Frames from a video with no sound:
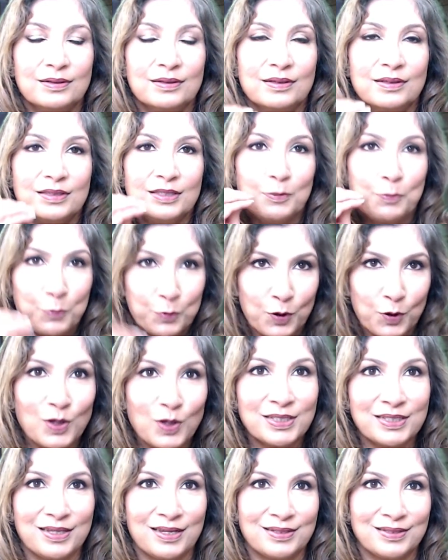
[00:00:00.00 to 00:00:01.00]
The
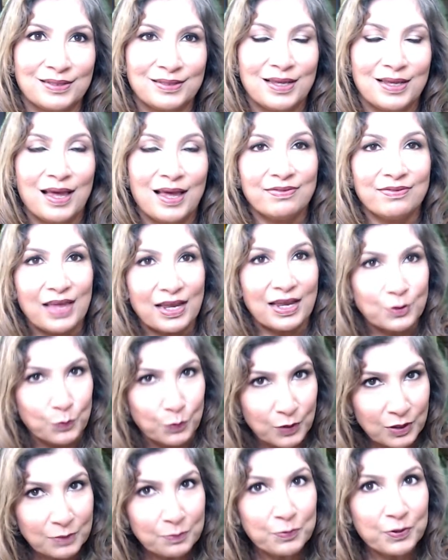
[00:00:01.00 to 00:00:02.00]
process that
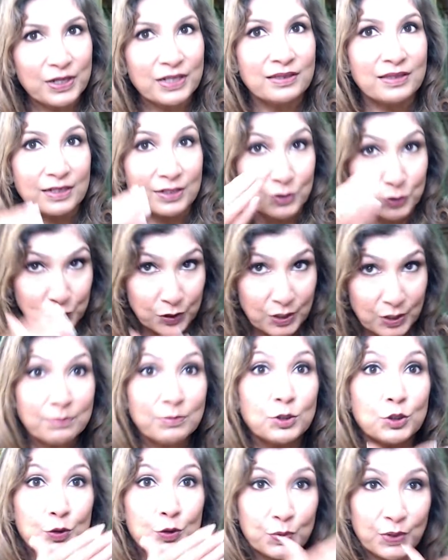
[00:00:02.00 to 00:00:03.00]
will bring the dream
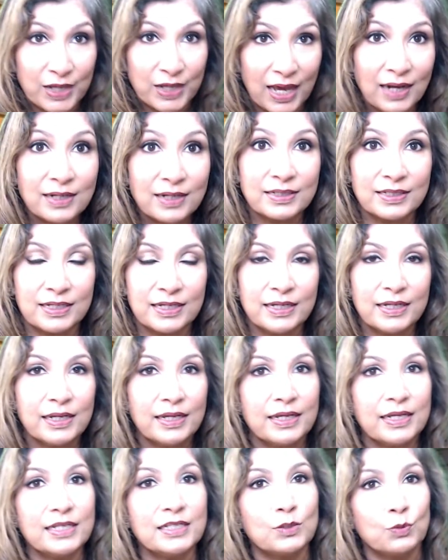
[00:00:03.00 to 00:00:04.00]
to reality
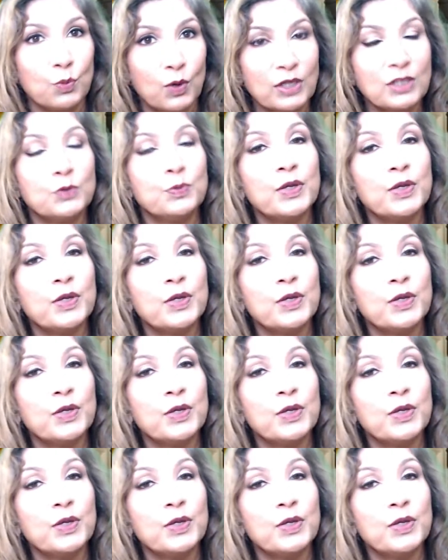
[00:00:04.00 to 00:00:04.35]
is what we